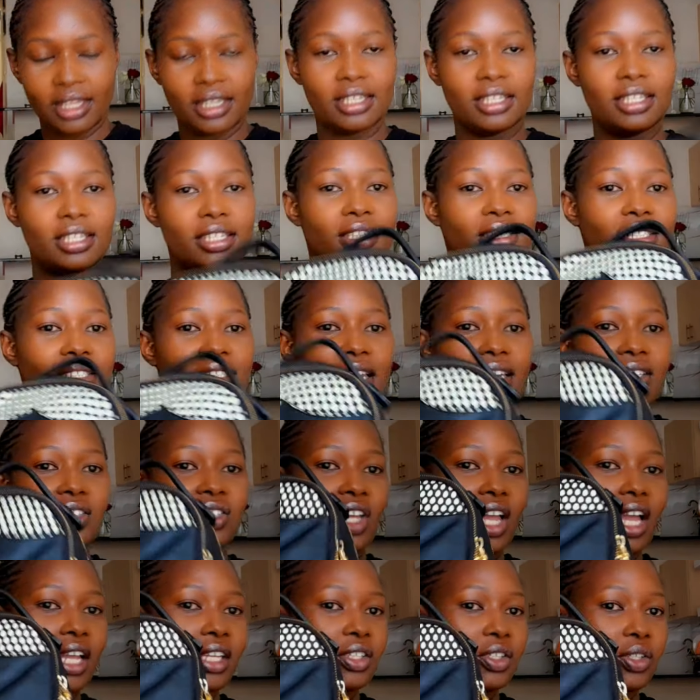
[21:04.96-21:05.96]
This is such
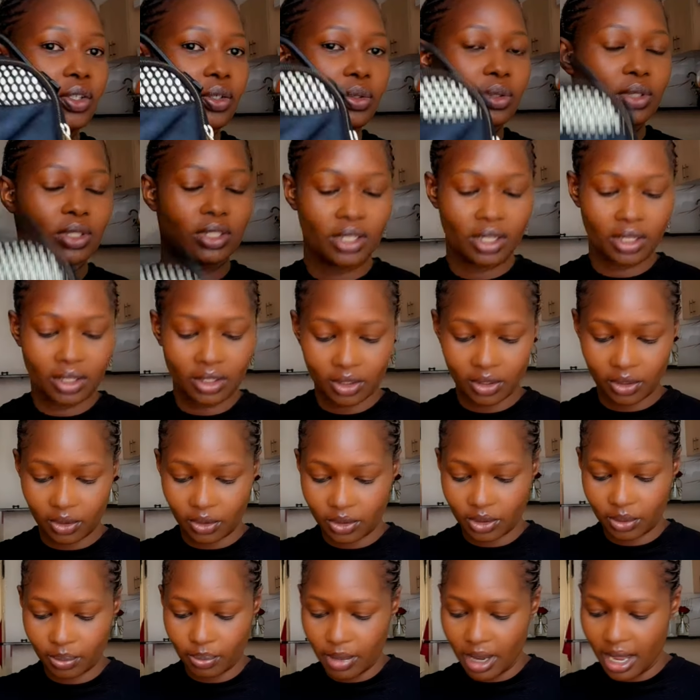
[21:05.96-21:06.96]
a cute,
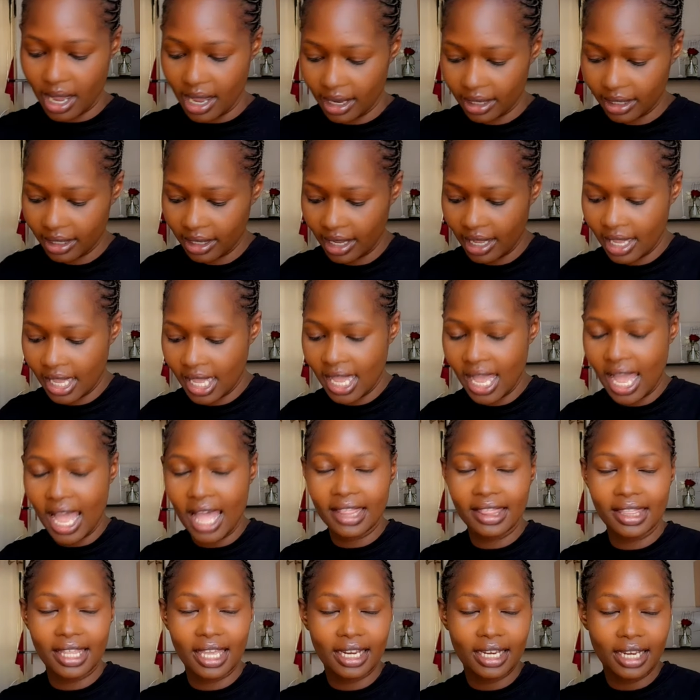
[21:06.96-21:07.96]
cute bag.
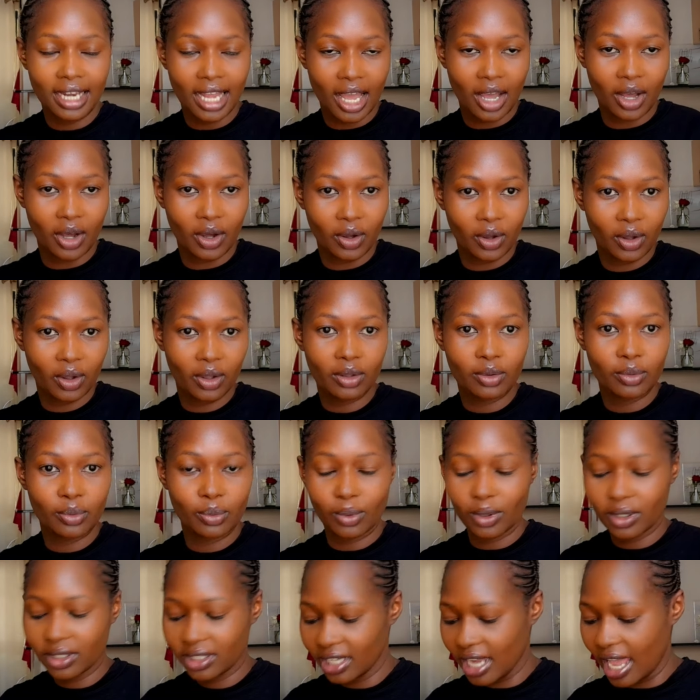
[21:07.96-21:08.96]
And then now,
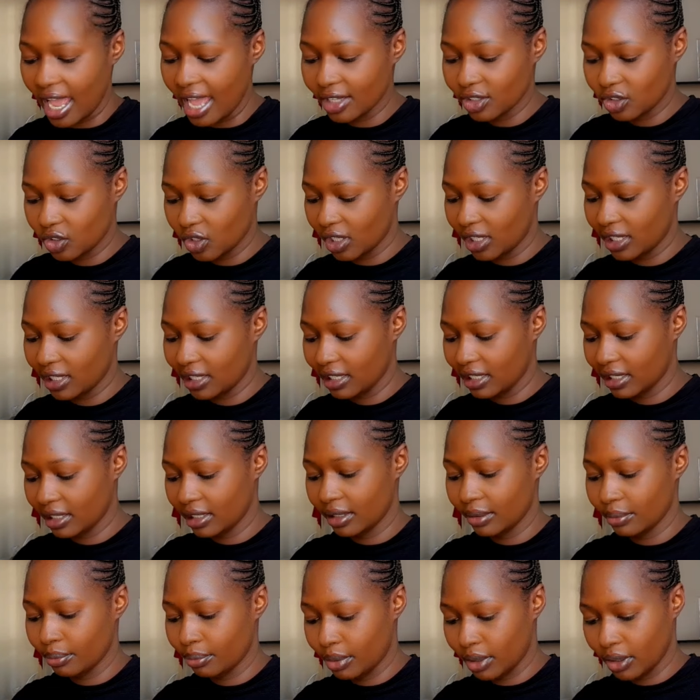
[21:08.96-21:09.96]
what actually
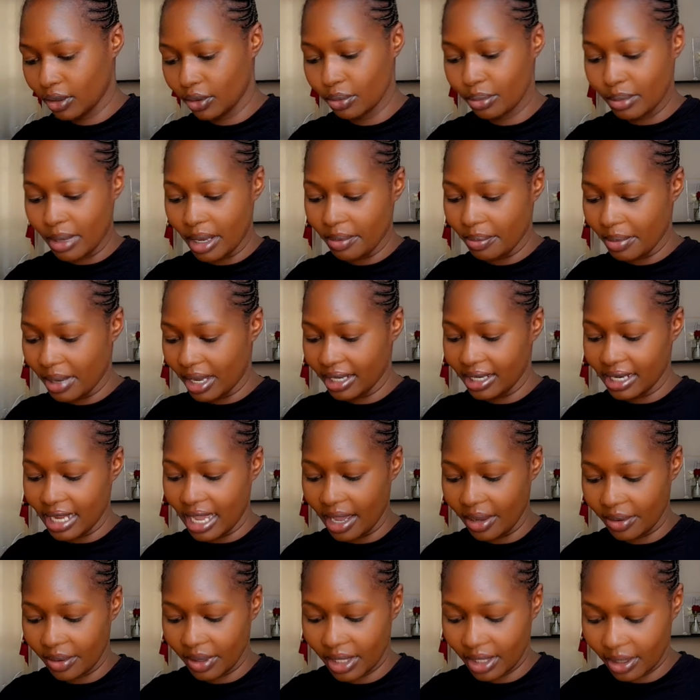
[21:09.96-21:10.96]
blew my mind
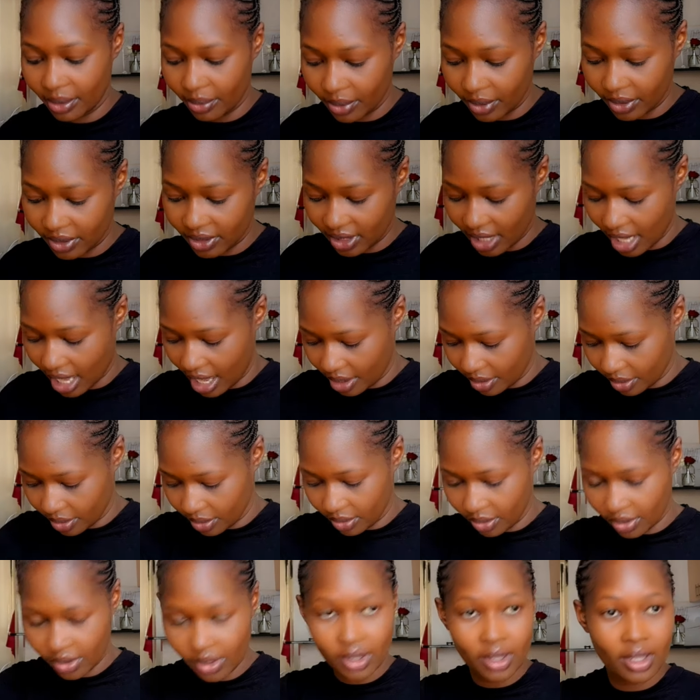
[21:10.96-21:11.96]
away was
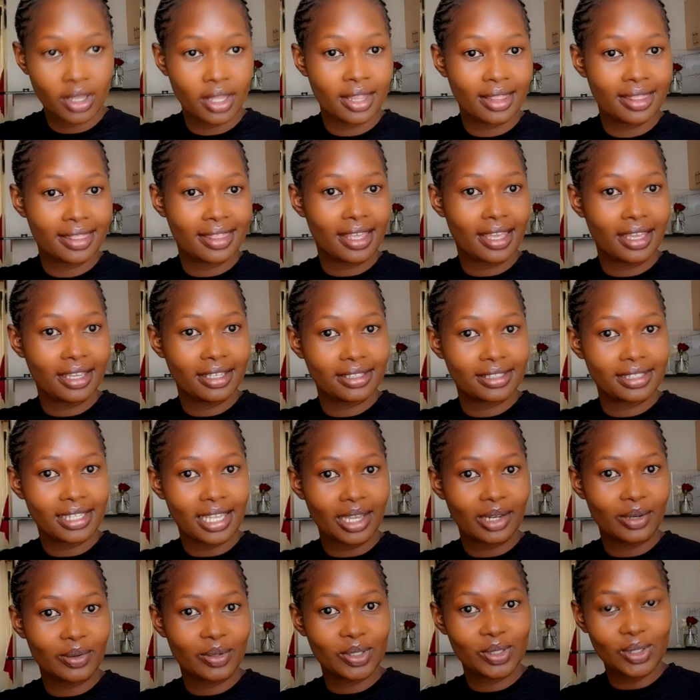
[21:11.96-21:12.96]
how the
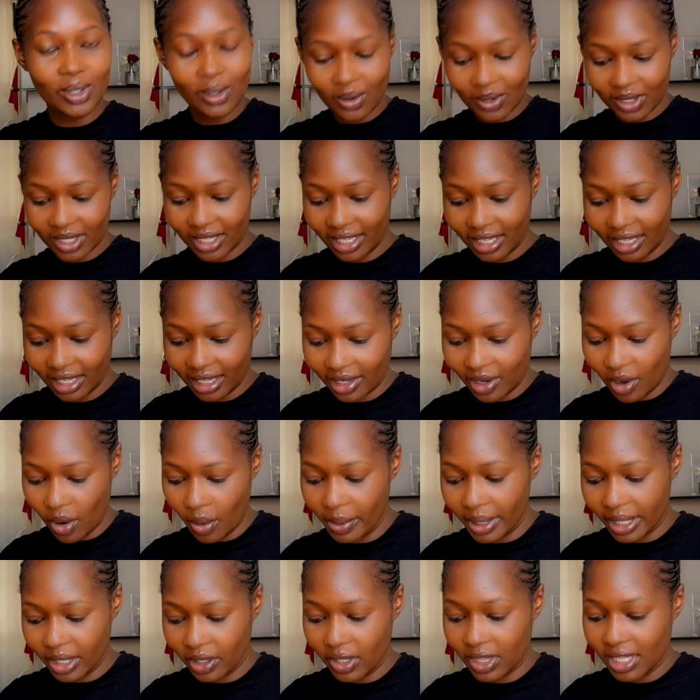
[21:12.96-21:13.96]
inside was looking. Oh
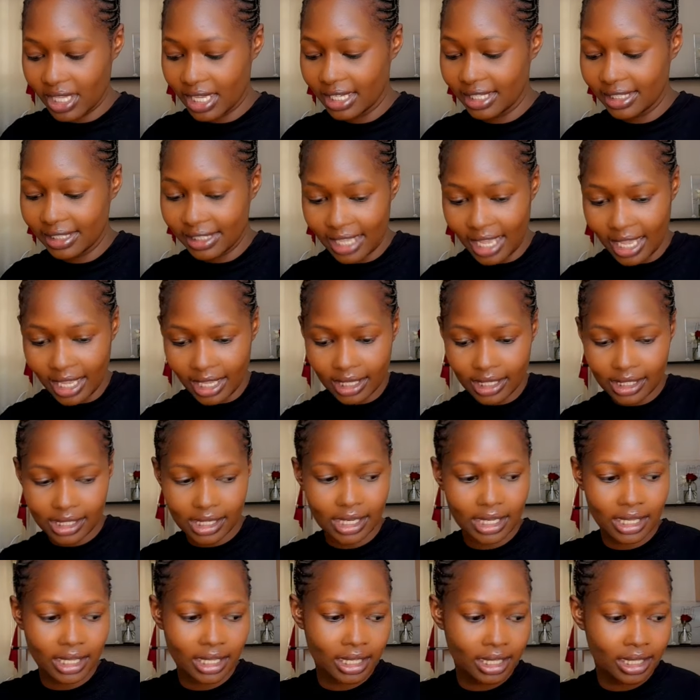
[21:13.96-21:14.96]
my god, the inside
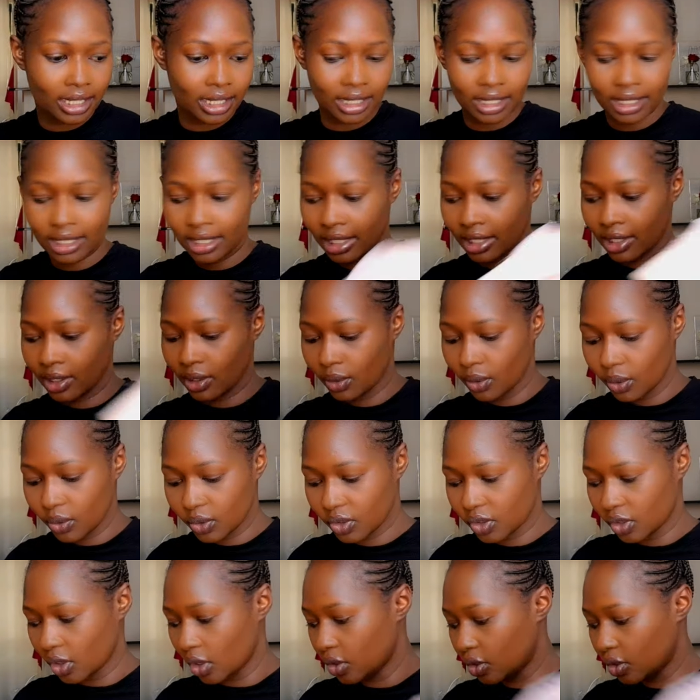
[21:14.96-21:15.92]
looks